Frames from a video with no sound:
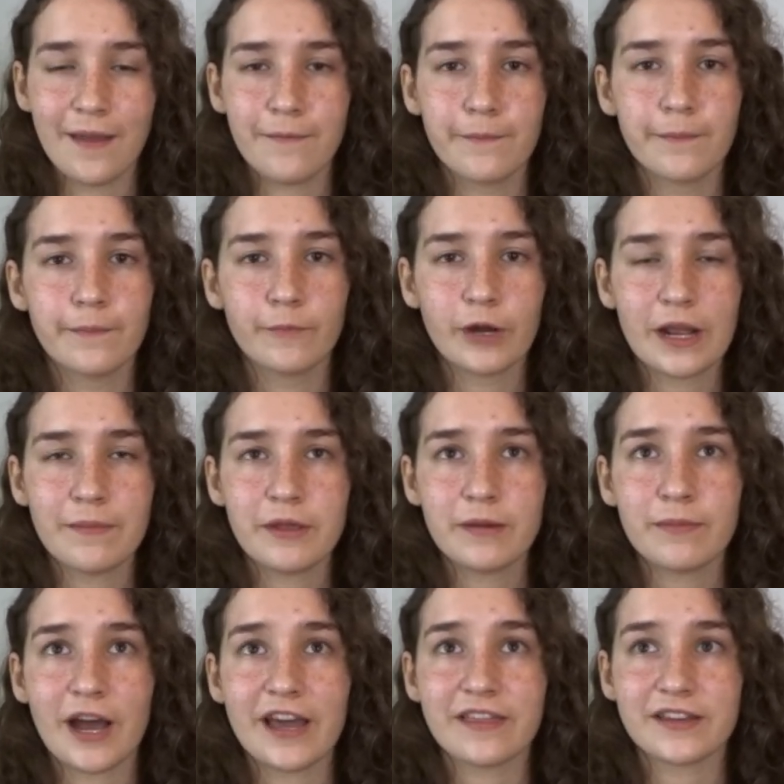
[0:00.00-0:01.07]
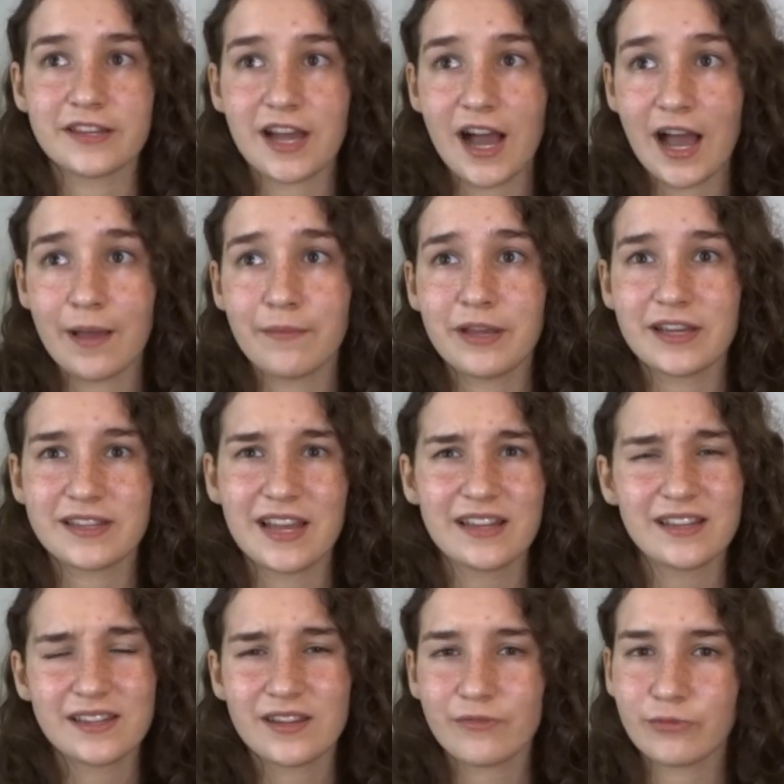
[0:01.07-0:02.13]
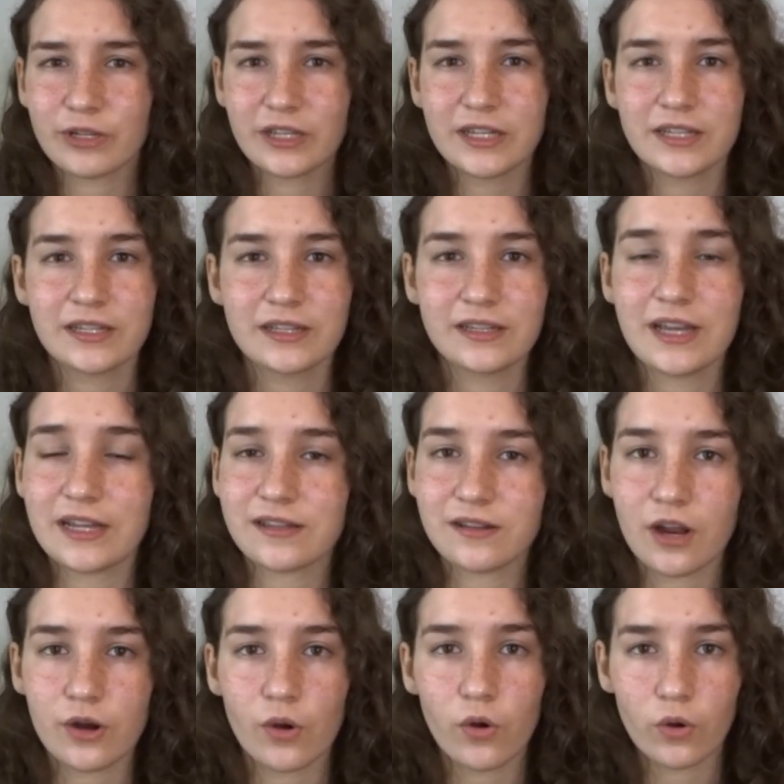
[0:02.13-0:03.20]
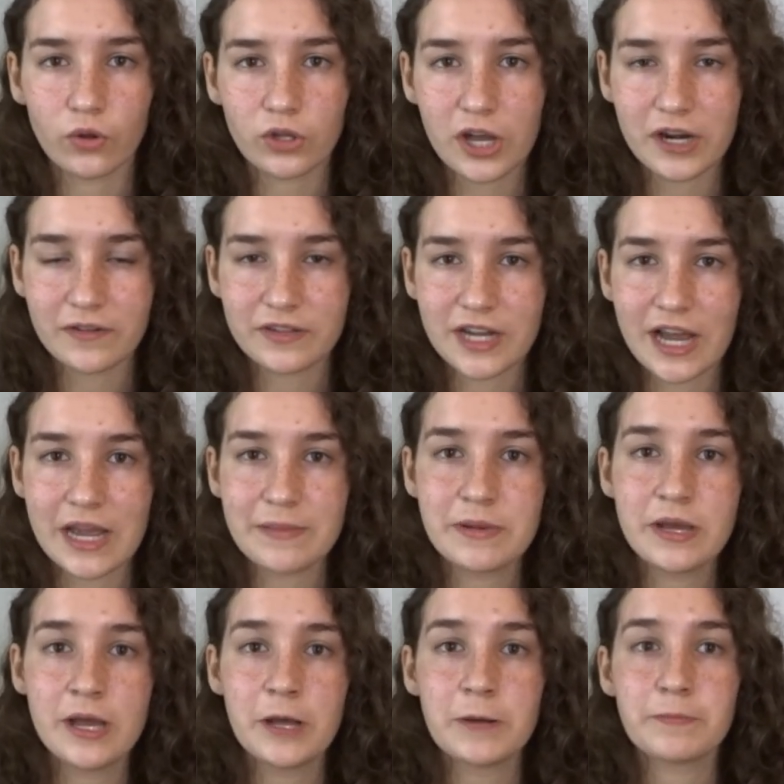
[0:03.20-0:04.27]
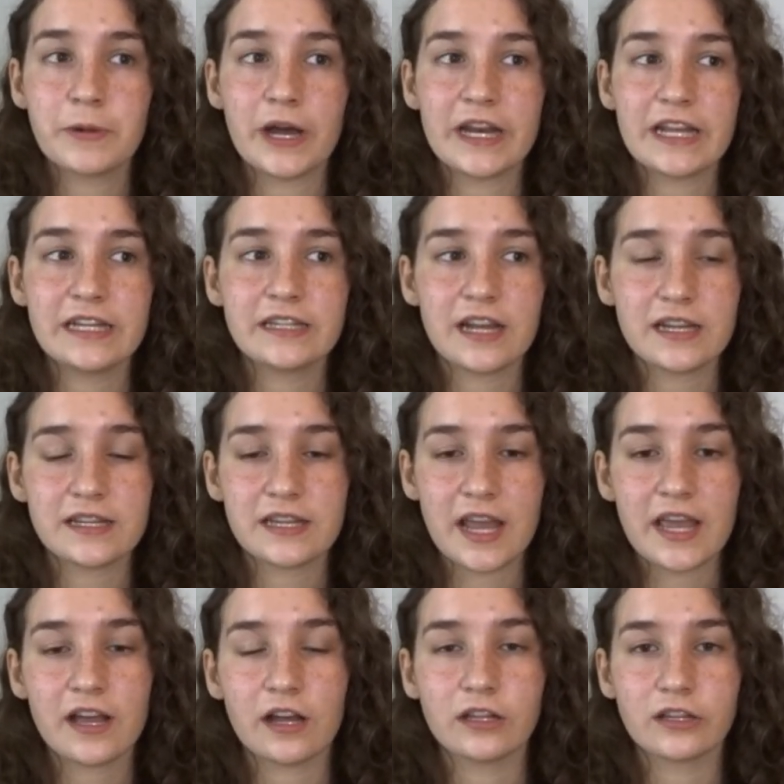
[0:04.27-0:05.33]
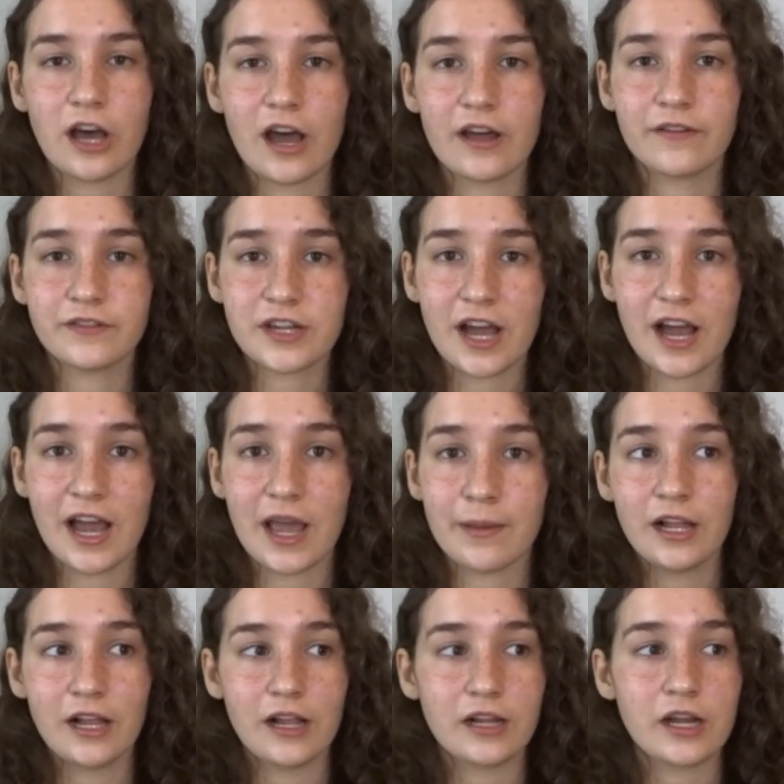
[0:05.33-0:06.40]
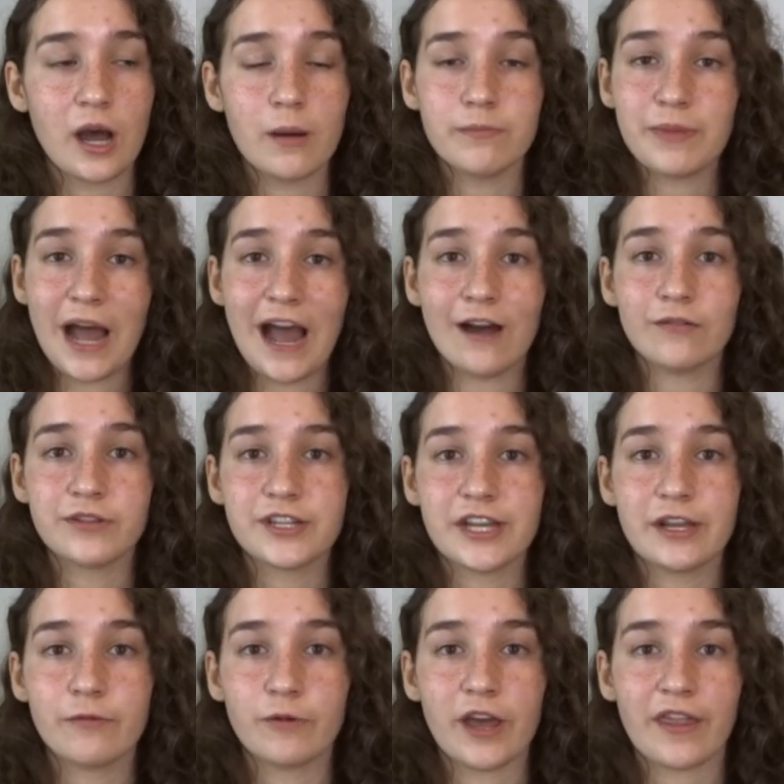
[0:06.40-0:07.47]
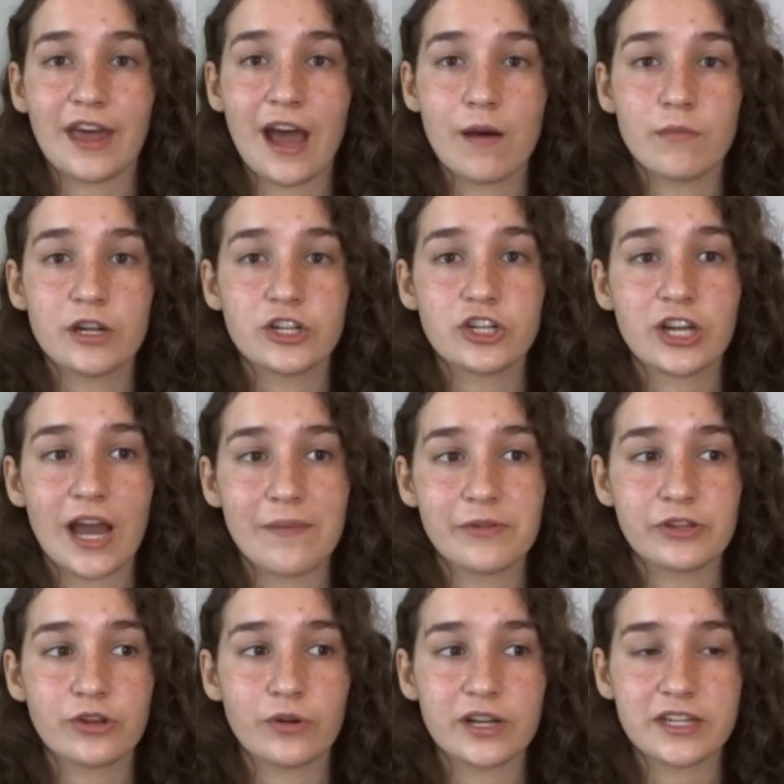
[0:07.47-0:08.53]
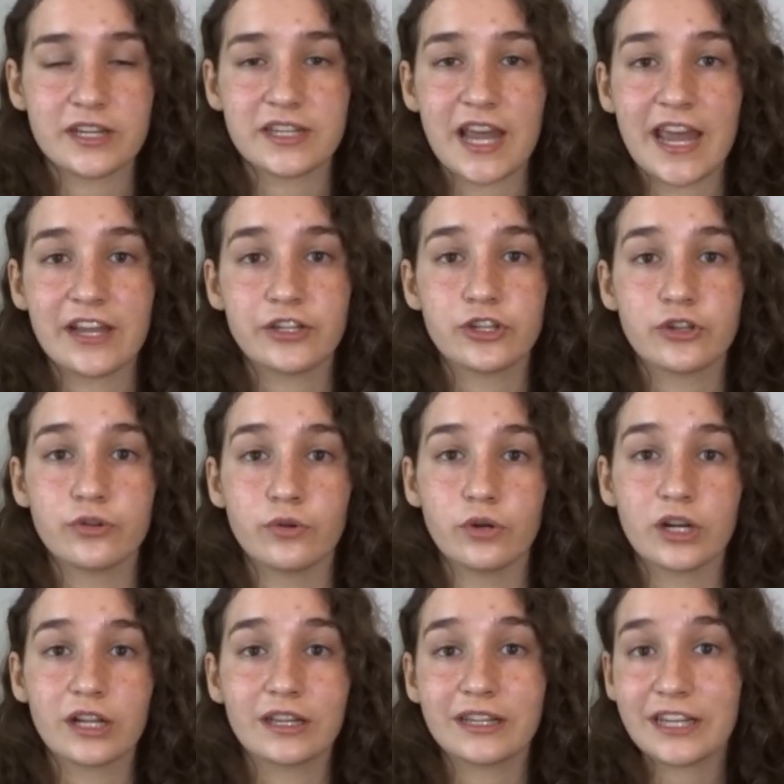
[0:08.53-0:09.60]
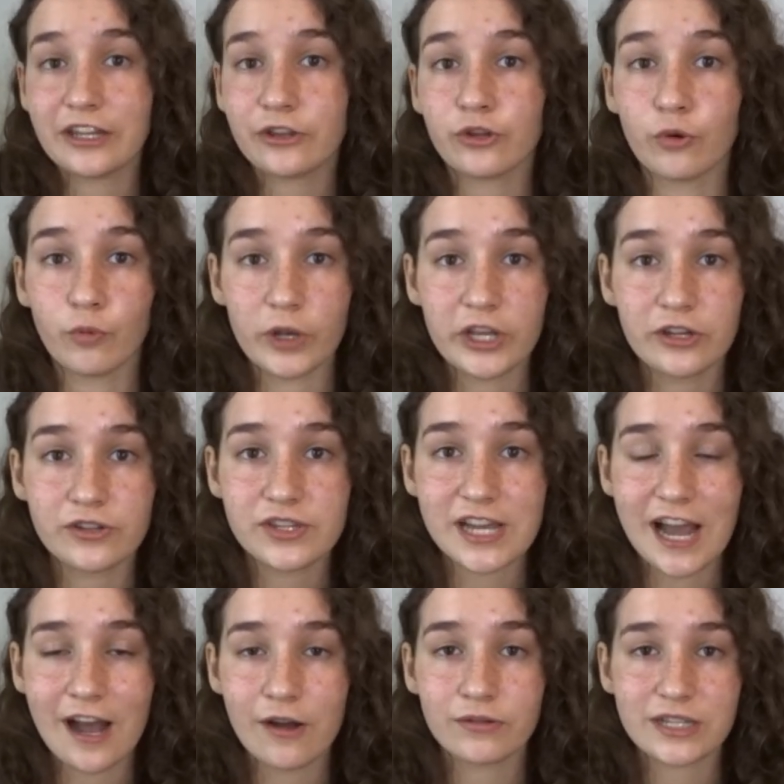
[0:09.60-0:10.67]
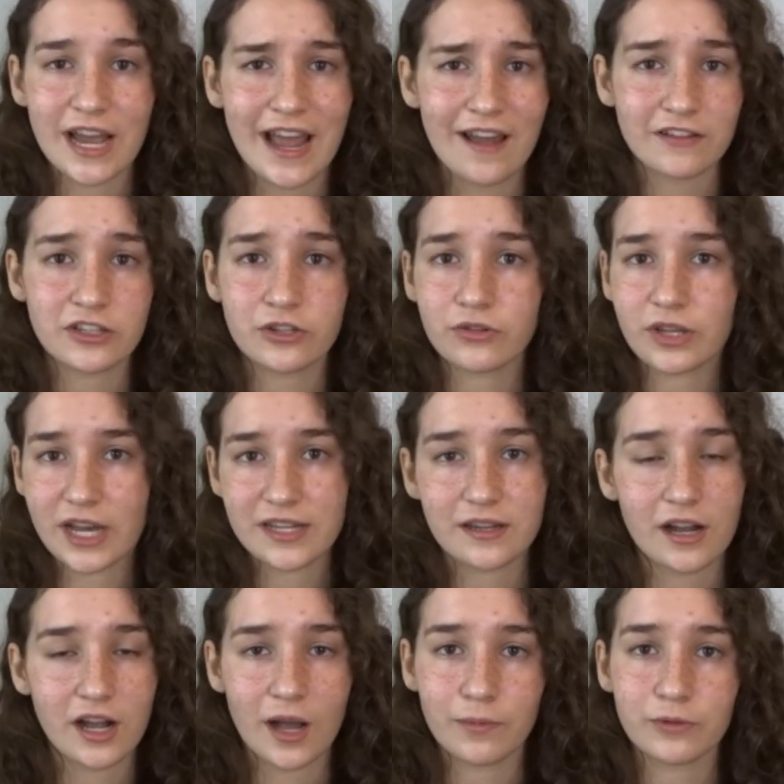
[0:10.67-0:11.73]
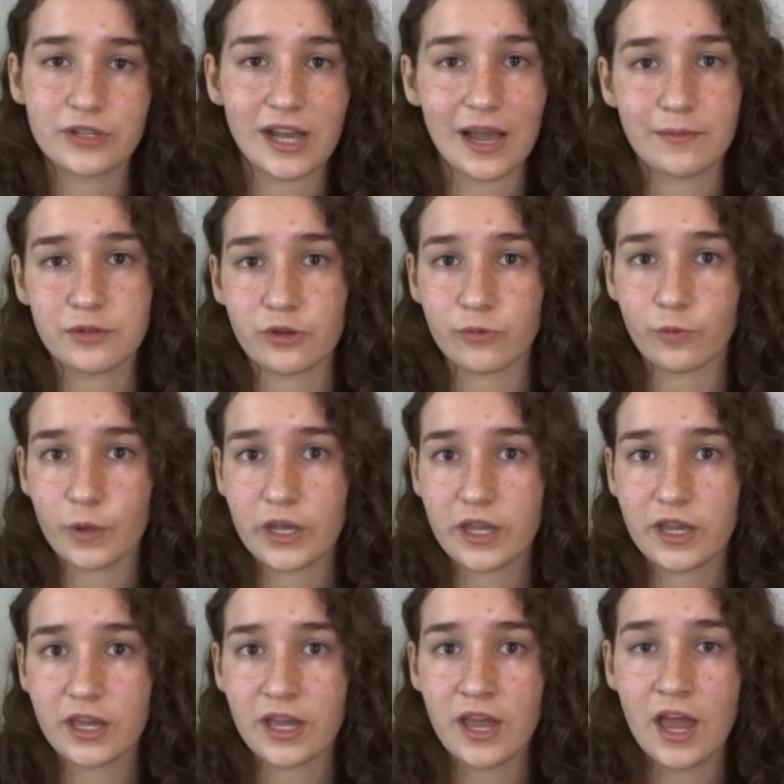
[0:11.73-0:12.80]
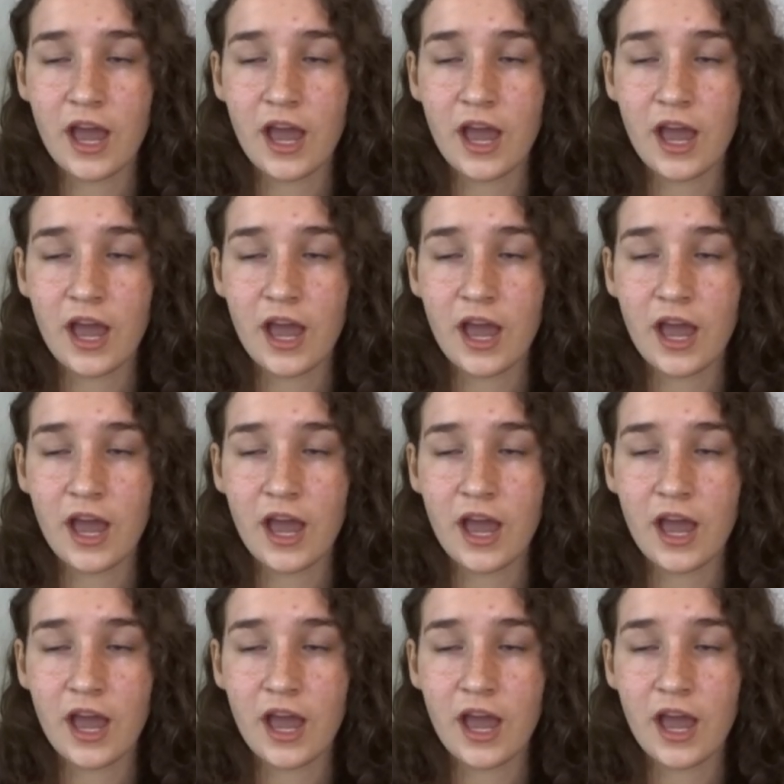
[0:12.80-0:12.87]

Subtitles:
And what I mean by the time, because that's not a whole lot of time, but it does take a lot of time compounded with how much time it's going to take to clean the wheels out. I have to do that a couple times a week.